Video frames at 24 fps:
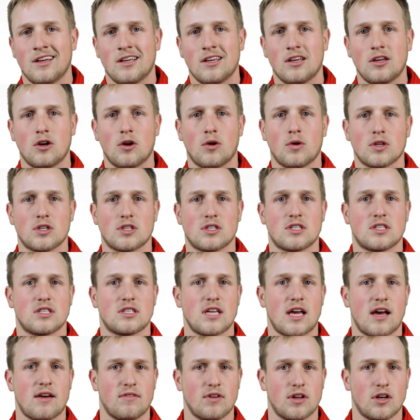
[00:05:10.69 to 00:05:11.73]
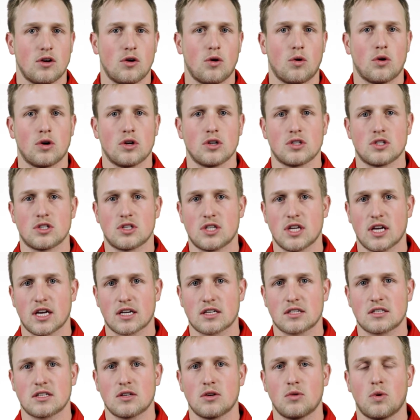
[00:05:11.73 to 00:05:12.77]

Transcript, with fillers: you know, a 7 or a 6.